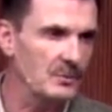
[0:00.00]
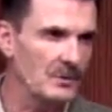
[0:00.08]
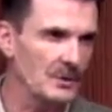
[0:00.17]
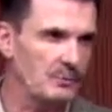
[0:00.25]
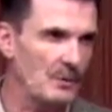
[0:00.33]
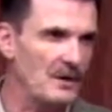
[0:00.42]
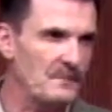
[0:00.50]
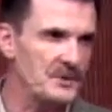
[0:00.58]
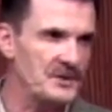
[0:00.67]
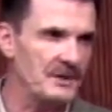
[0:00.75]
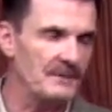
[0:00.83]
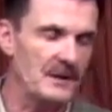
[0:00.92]
or twelve
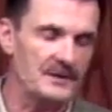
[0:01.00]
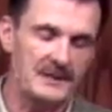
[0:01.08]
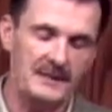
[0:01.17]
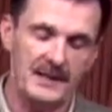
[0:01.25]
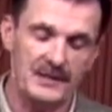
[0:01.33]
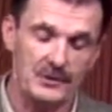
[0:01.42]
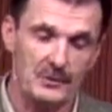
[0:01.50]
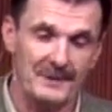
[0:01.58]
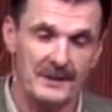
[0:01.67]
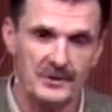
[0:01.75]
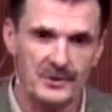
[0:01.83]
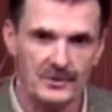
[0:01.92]
percent of all teenagers will be
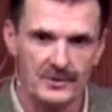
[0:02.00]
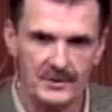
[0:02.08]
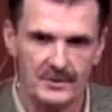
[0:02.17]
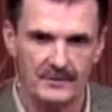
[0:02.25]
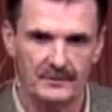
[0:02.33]
in church.